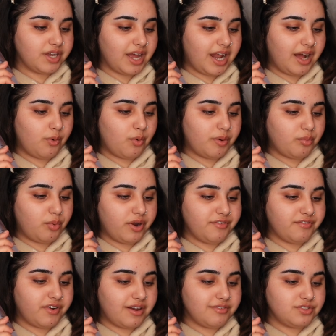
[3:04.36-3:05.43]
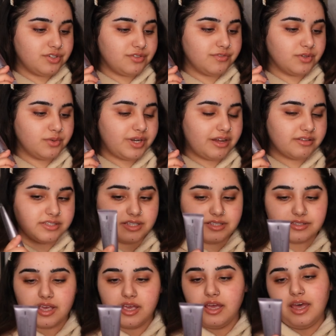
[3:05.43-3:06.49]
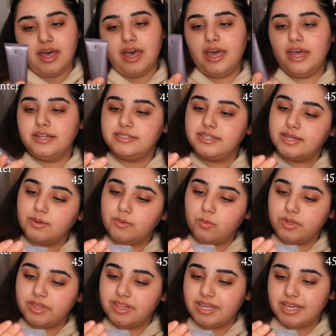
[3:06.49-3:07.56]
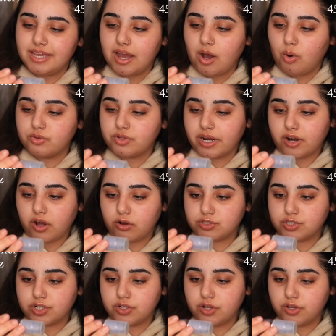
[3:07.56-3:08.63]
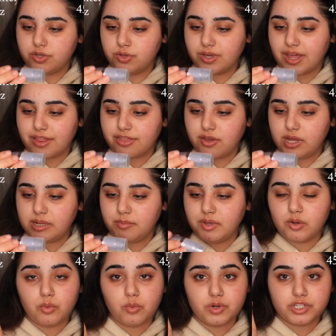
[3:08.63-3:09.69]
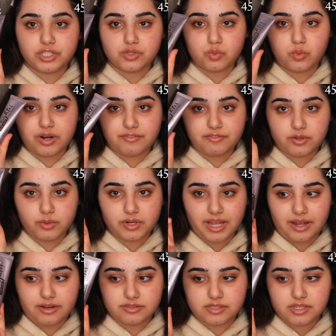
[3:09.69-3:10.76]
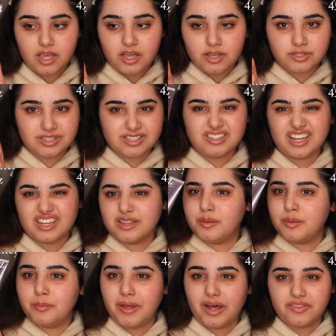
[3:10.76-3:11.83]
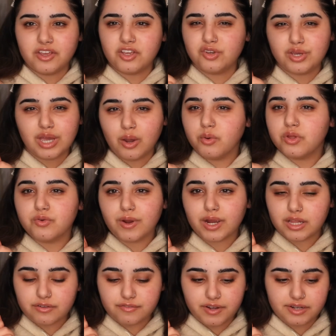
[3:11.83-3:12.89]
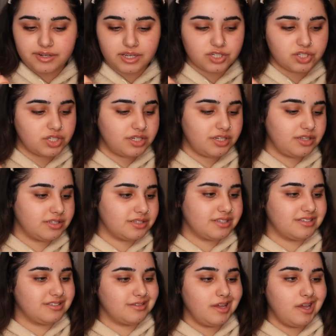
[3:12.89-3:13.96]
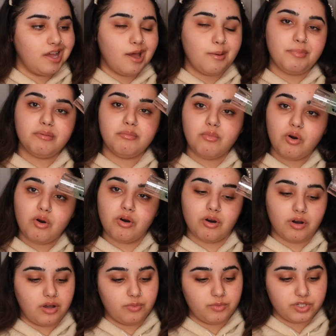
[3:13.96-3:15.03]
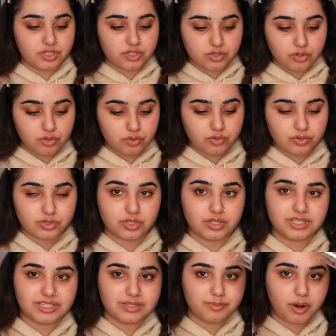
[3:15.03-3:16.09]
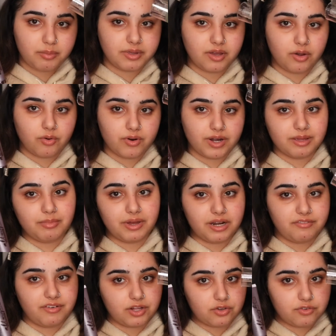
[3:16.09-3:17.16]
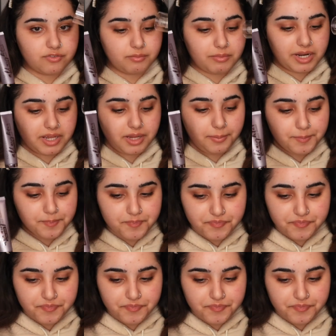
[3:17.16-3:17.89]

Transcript: get 1.52 fluid ounces. And with the All Nighter Ultra Glow, you get 30 mil, which is one fluid ounce. So this is like the amount that you get with a regular foundation. And this is a bit more, which is cool. So this is probably already better value for money,